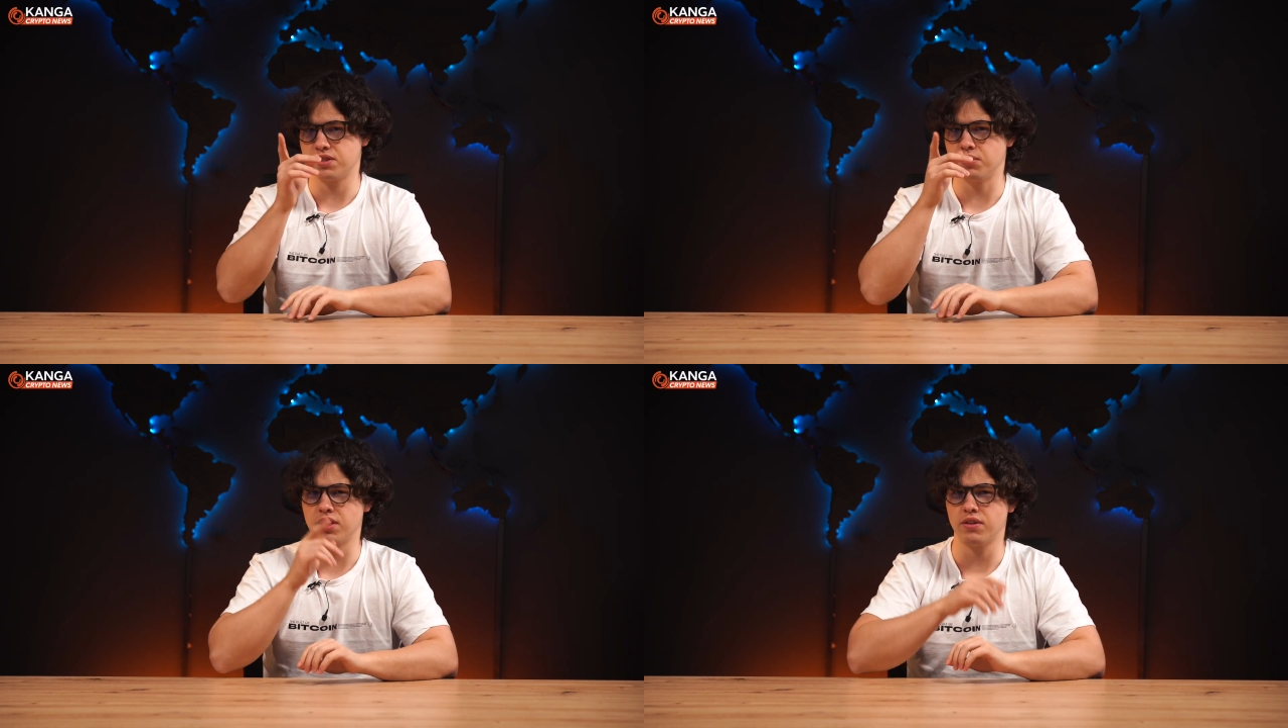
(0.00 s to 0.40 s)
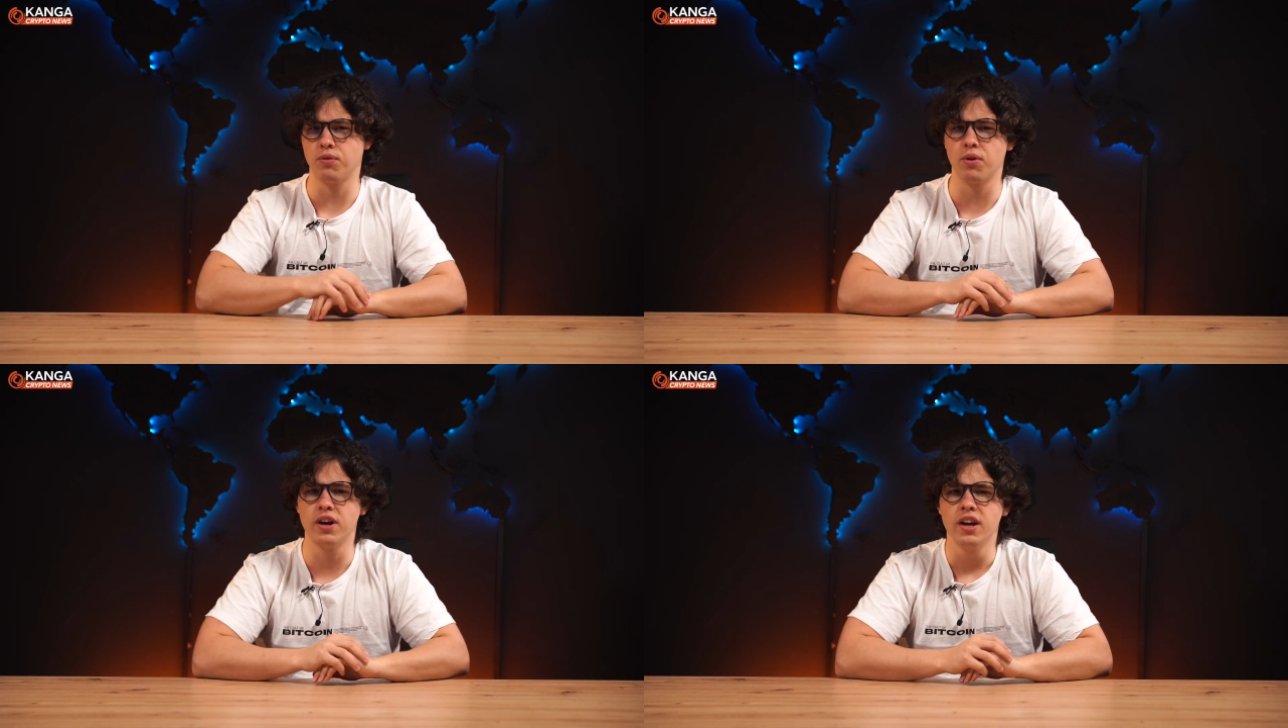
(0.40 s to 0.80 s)
so
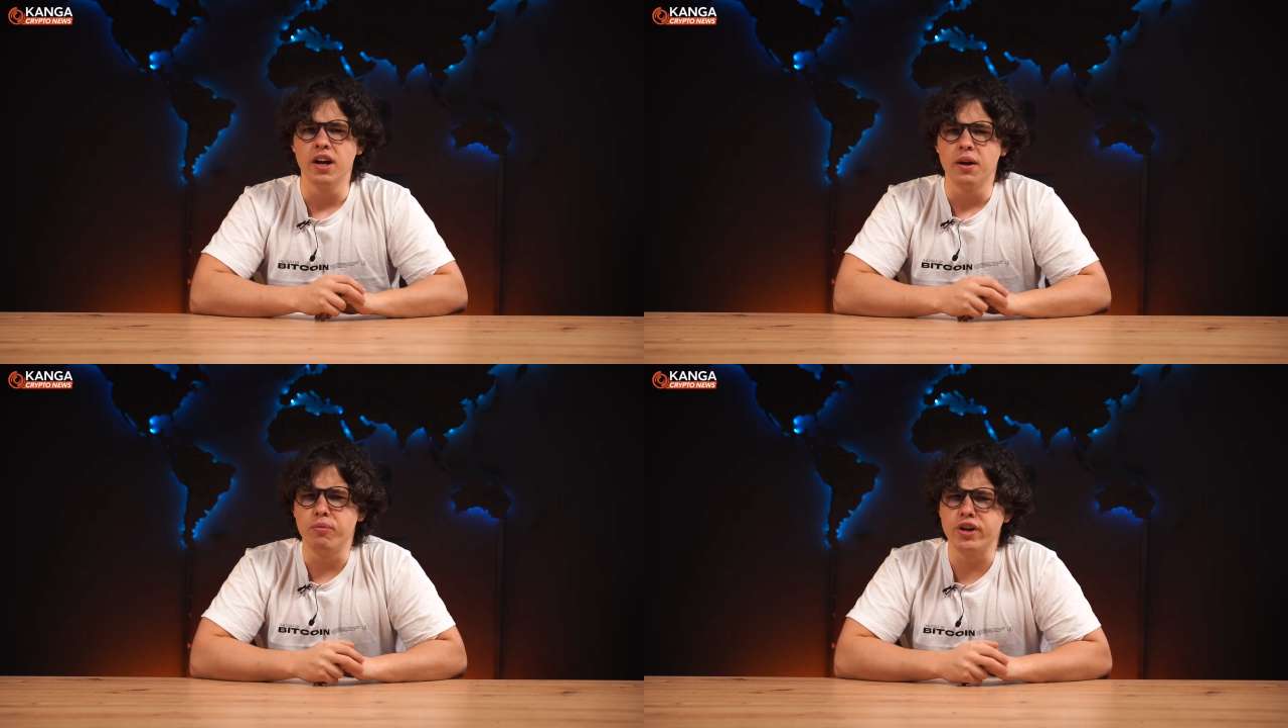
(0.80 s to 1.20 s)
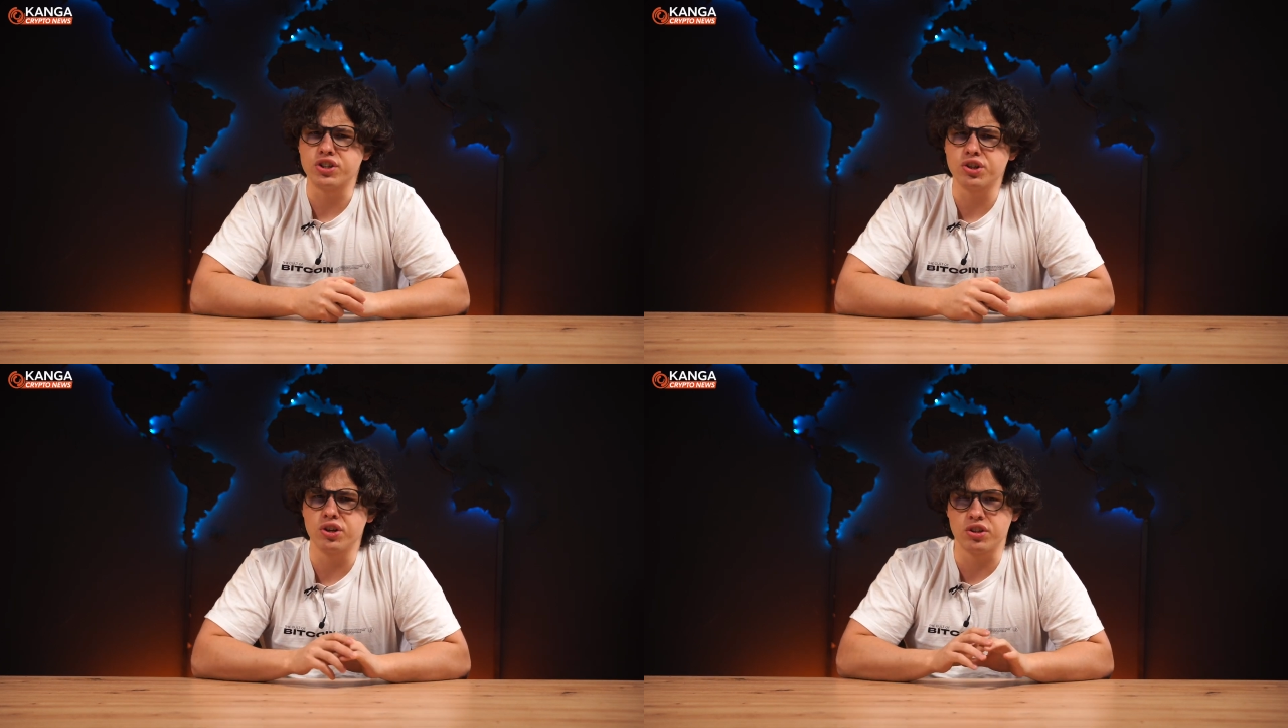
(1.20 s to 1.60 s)
therefore be
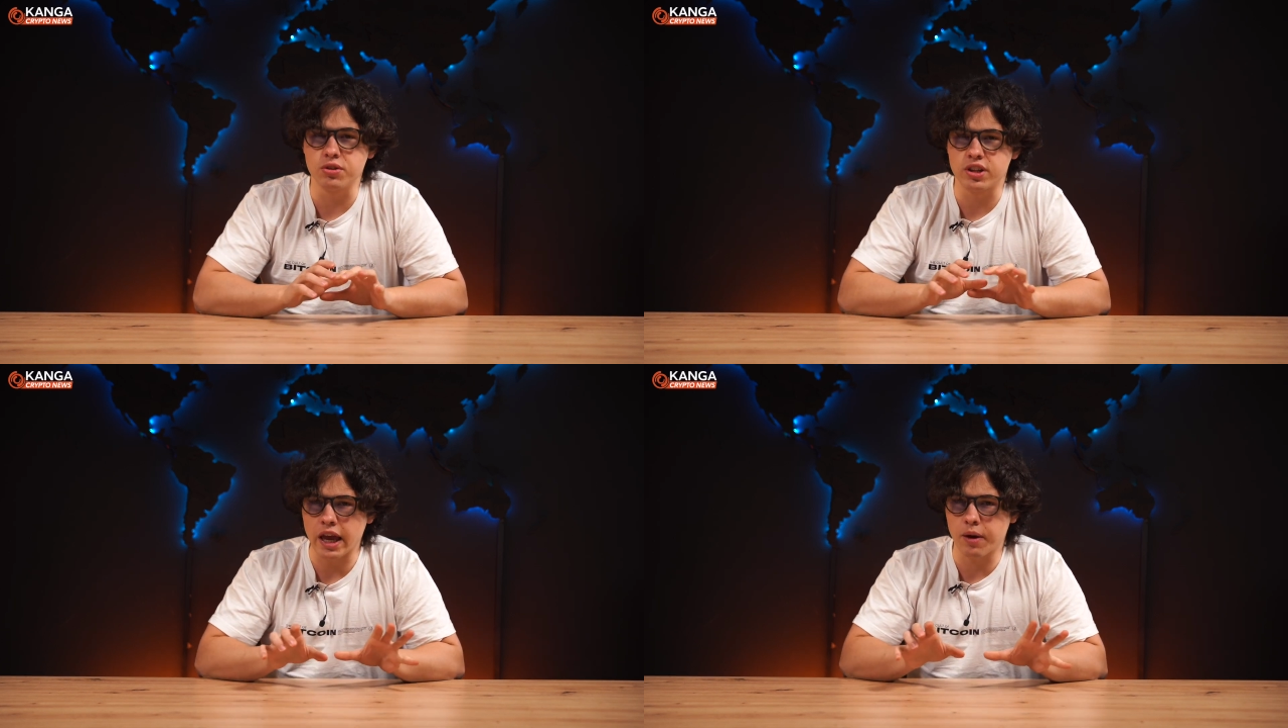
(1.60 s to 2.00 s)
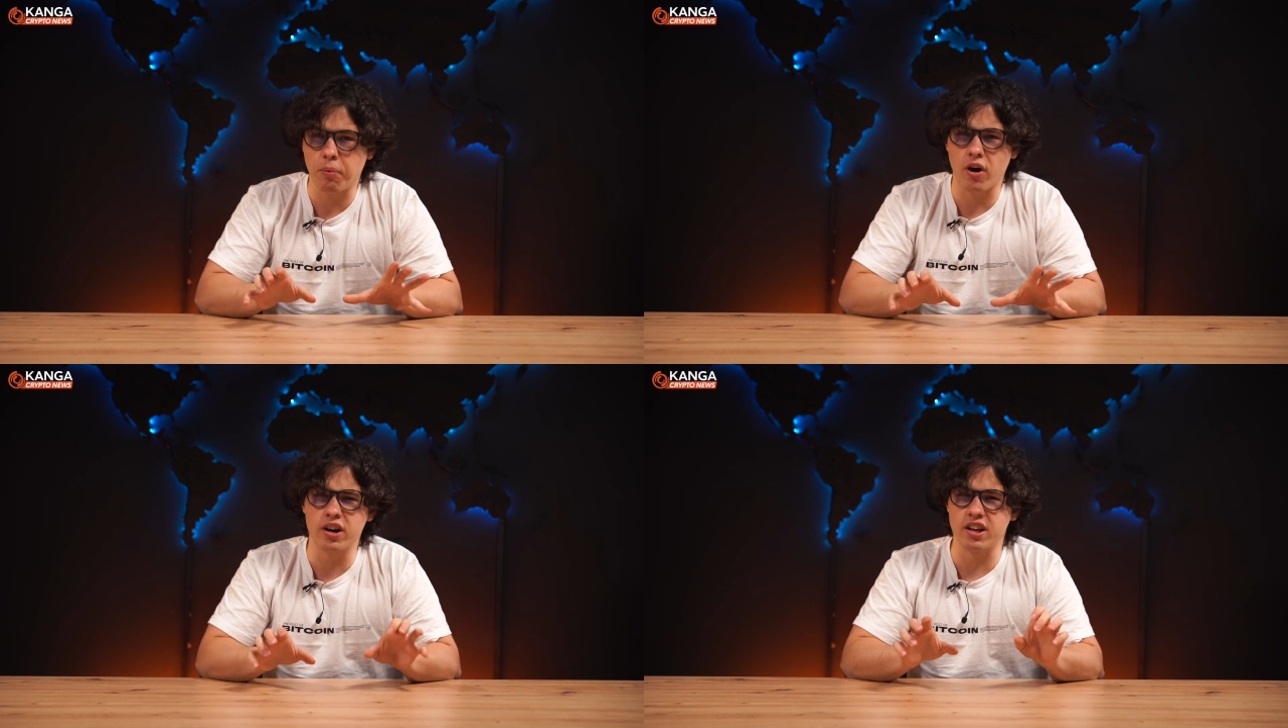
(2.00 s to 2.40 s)
sure to take
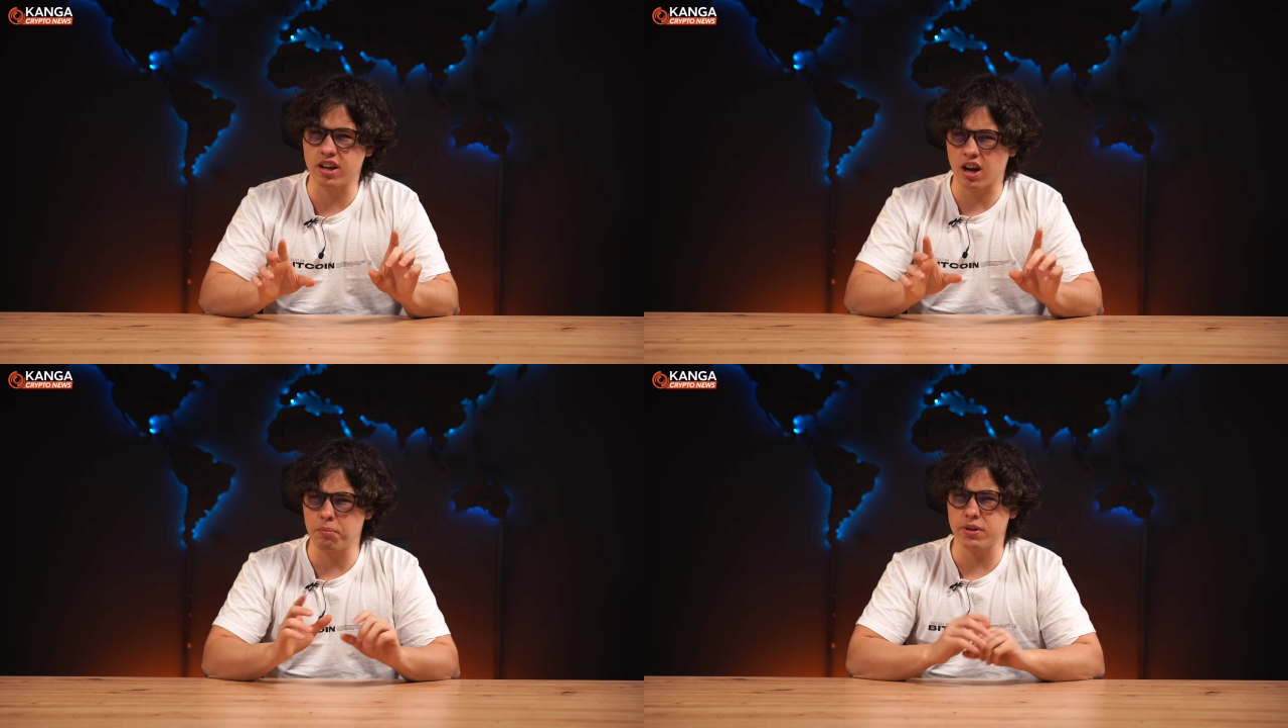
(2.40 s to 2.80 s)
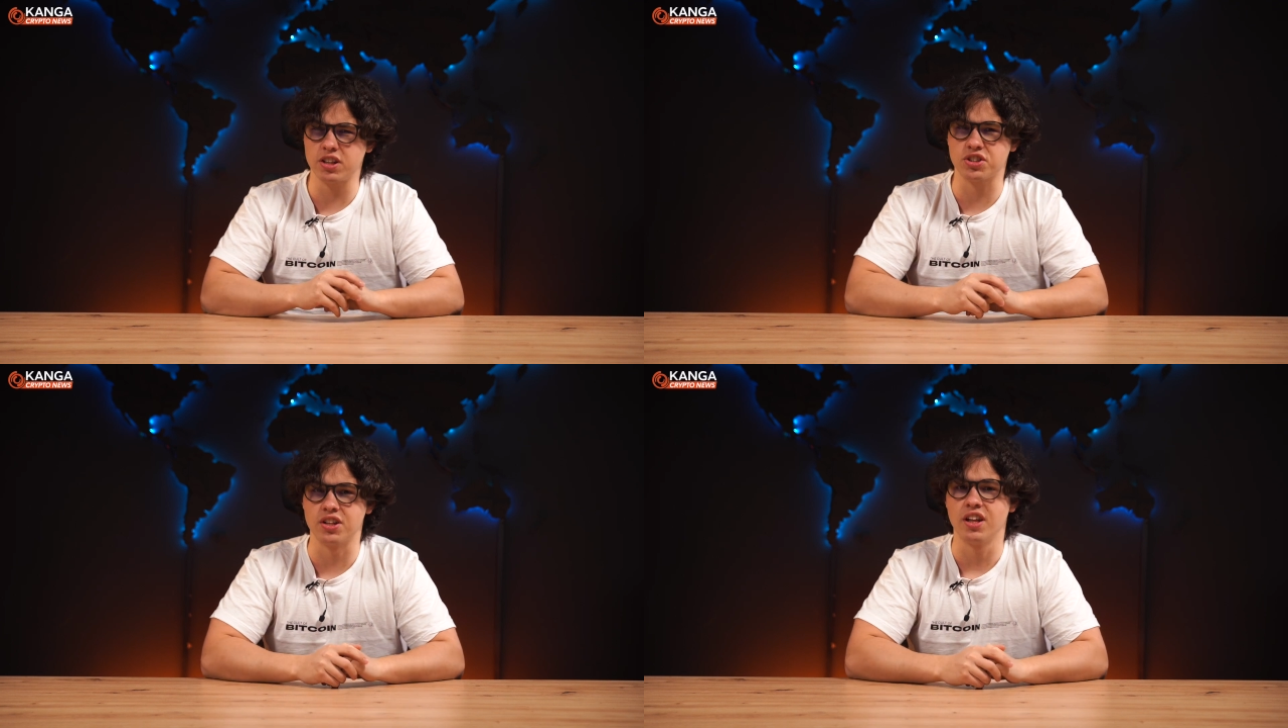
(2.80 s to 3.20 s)
part in the
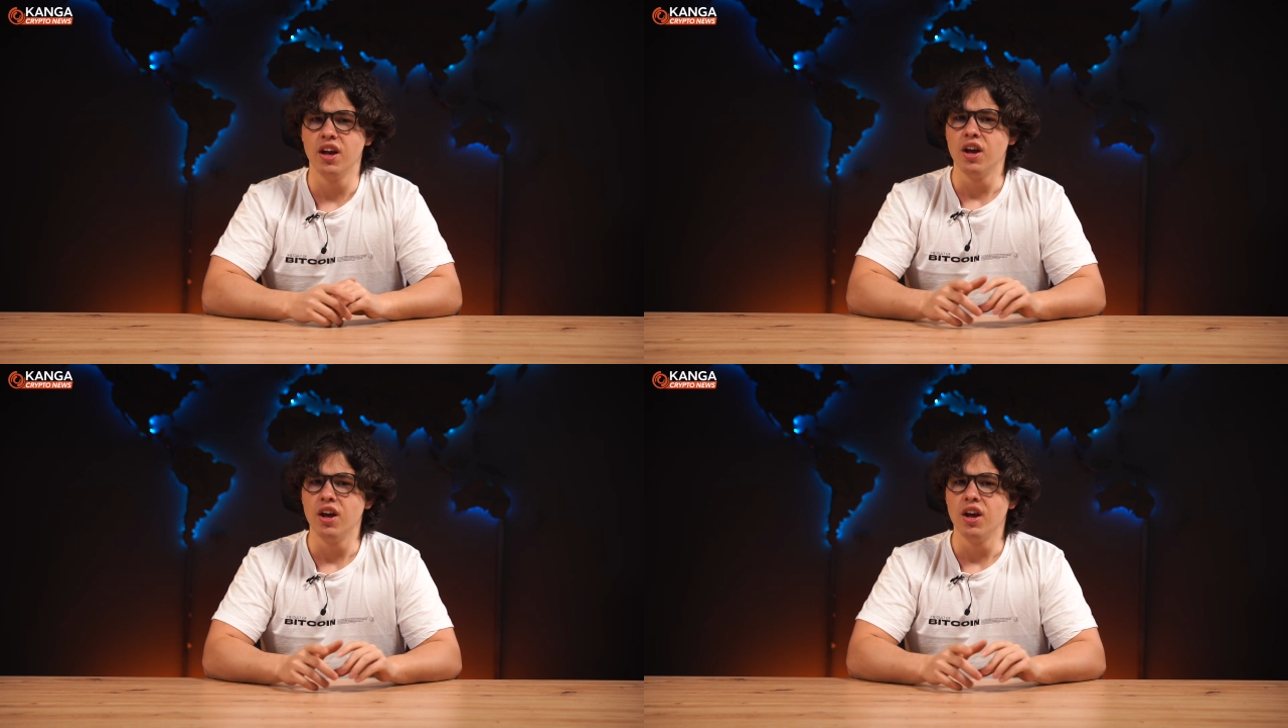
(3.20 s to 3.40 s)
competition.